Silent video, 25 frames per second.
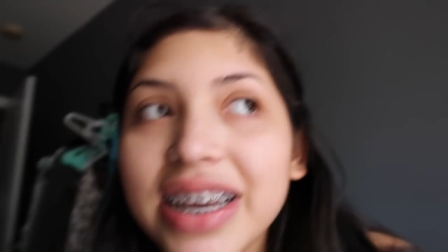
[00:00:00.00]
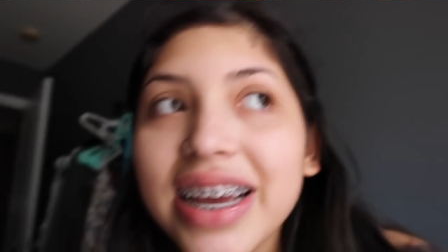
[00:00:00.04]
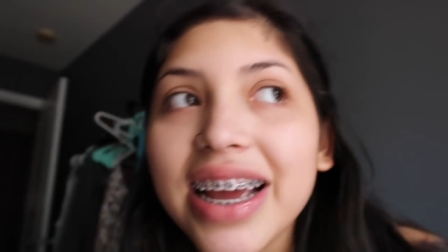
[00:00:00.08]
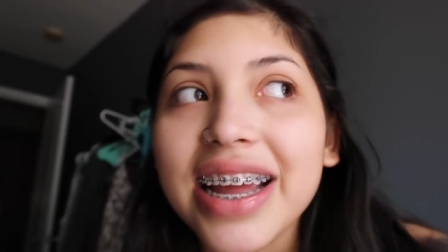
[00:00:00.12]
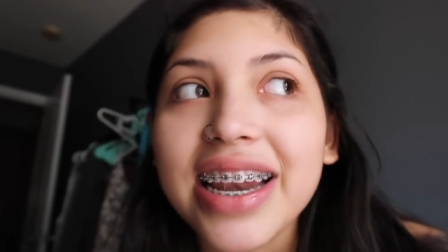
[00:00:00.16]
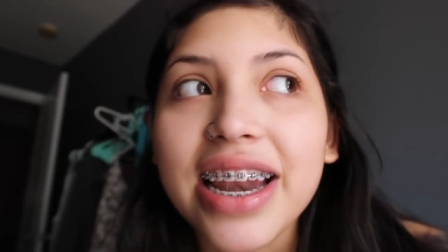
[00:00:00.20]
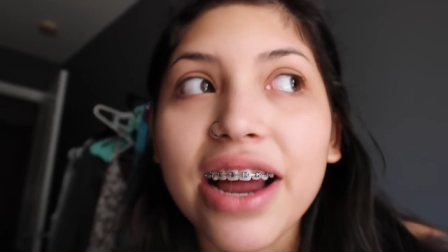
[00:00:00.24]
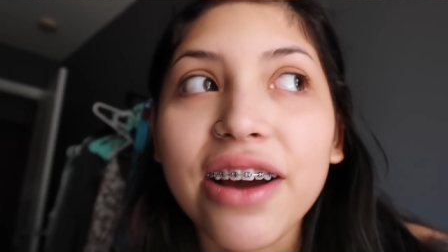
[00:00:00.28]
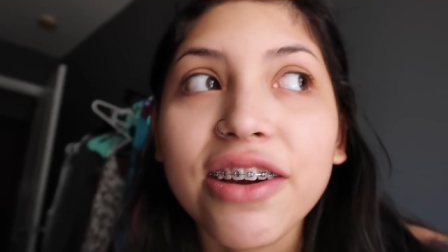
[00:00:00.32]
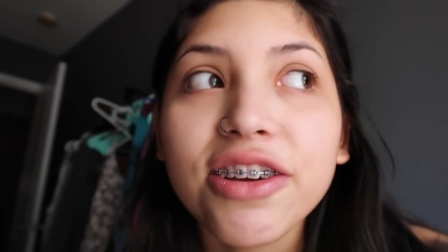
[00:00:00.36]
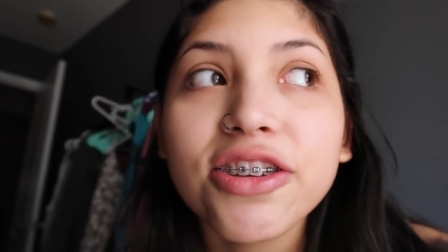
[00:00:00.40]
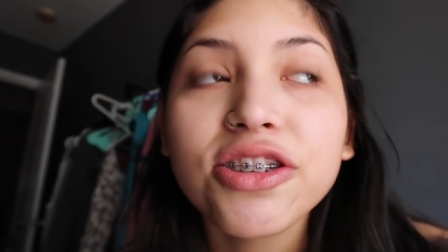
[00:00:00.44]
it,
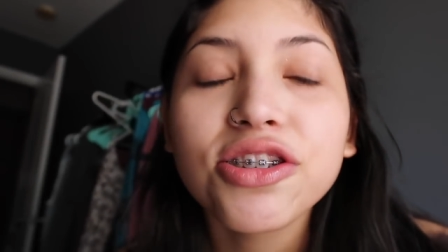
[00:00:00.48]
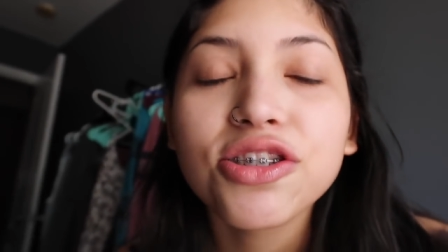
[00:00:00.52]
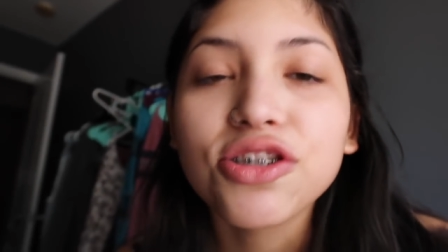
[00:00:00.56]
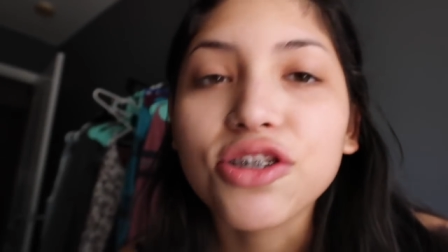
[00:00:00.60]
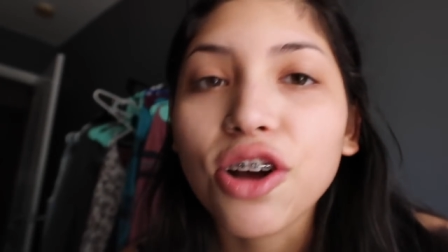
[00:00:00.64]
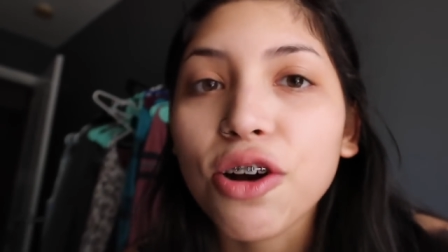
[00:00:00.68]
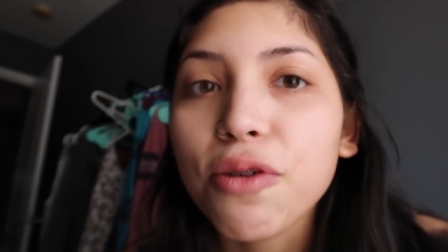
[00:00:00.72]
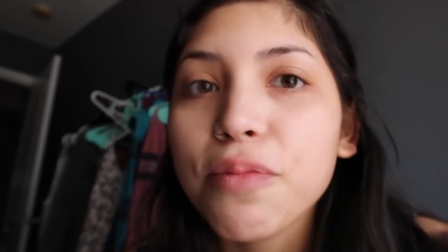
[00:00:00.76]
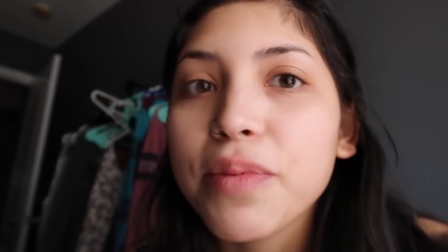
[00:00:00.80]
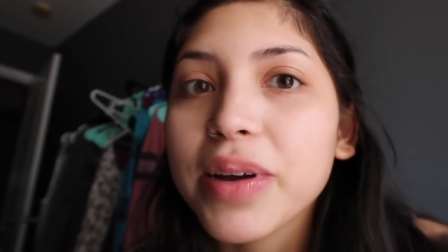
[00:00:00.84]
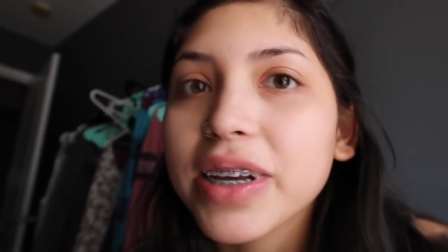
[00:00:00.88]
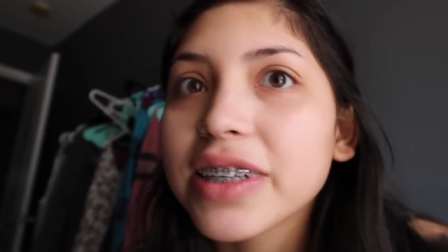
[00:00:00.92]
and now he's
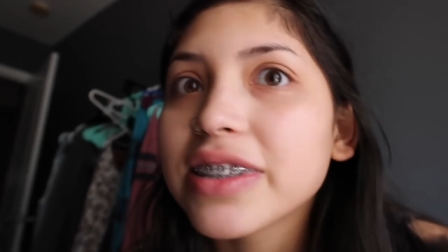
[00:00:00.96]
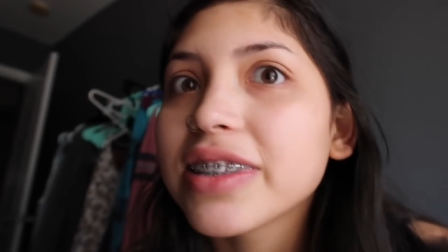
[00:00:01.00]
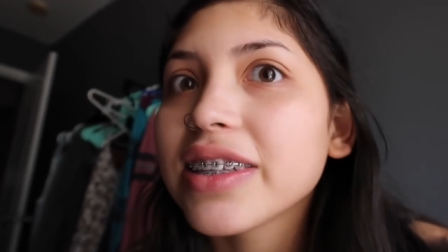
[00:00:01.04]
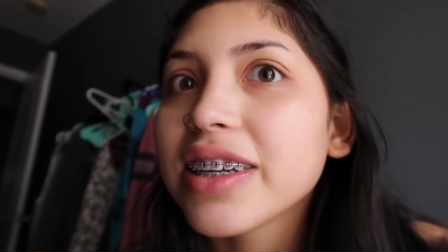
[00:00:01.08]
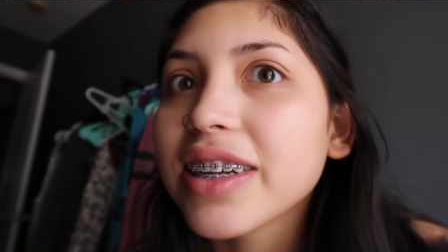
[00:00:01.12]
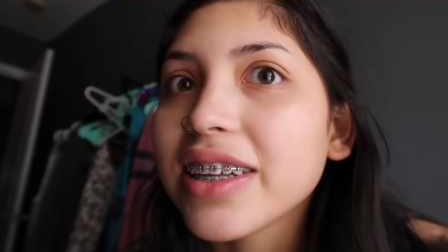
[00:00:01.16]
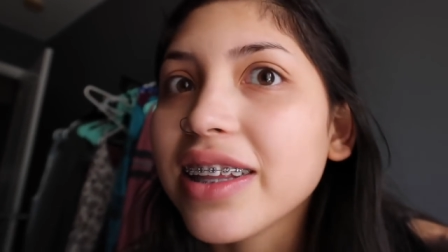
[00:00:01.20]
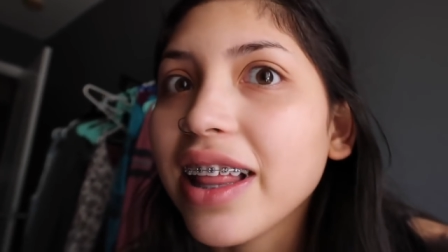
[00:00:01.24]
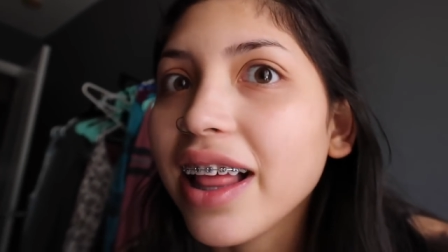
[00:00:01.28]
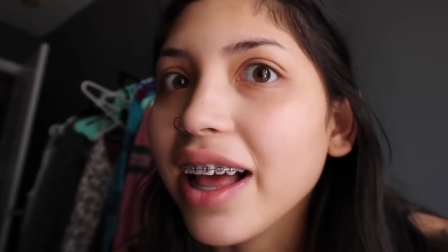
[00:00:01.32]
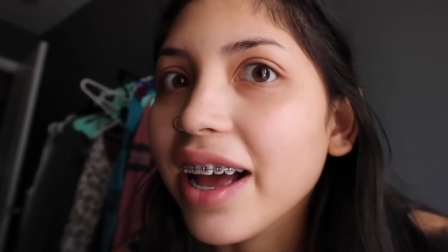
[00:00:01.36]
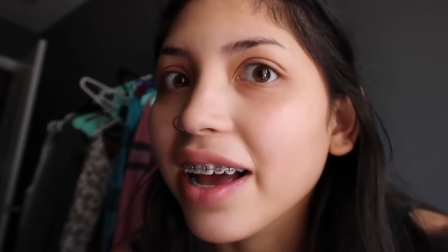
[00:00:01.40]
so pissed and
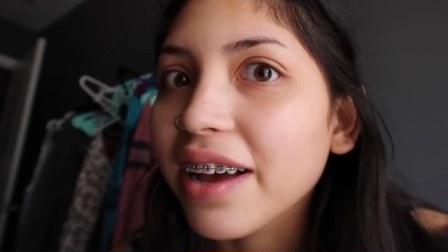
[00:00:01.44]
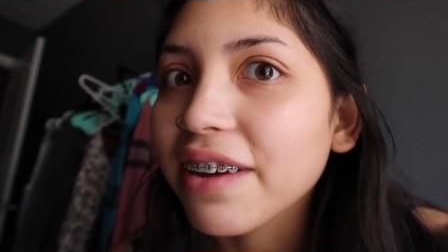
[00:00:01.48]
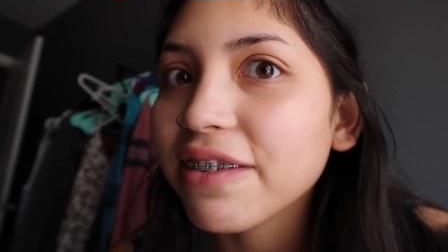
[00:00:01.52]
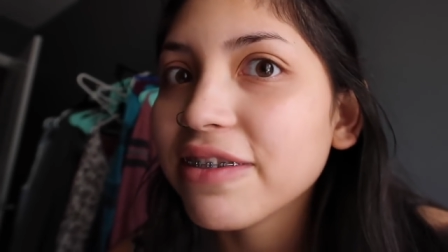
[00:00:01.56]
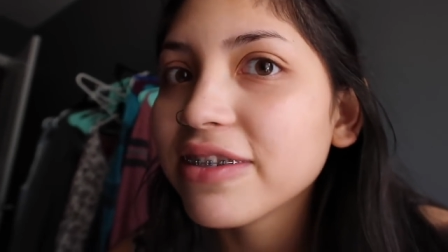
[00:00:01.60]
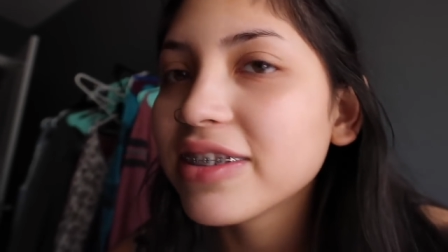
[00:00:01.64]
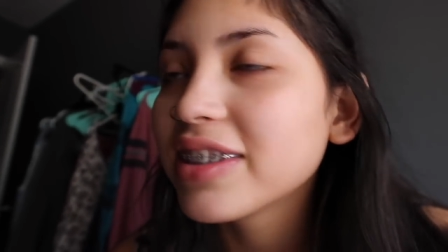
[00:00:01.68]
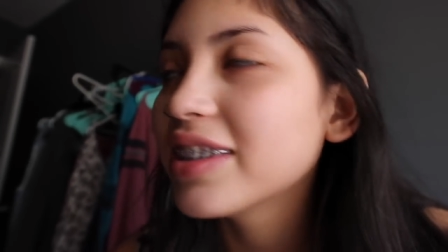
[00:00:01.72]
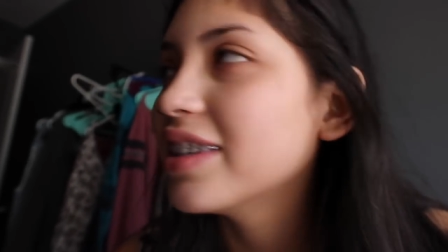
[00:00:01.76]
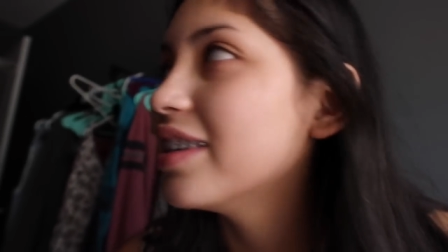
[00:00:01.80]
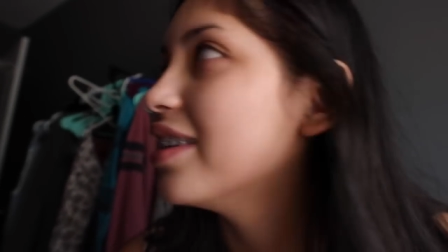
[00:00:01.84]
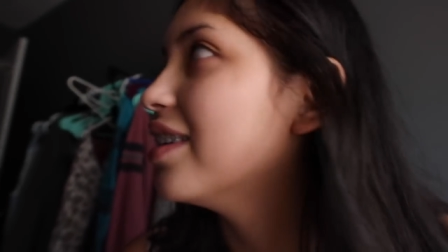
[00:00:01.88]
he
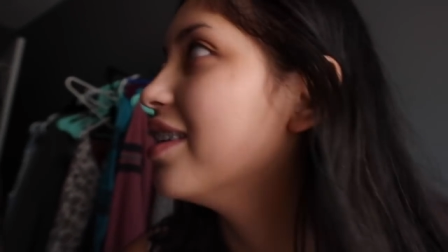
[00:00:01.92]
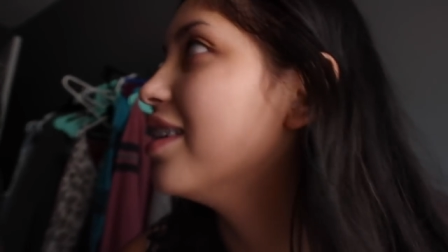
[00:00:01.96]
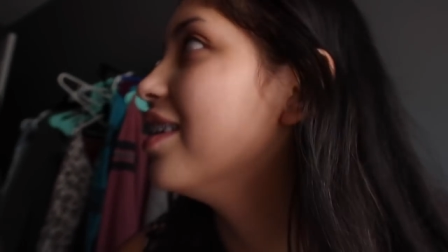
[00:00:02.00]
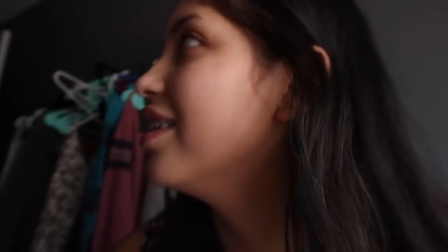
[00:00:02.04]
left.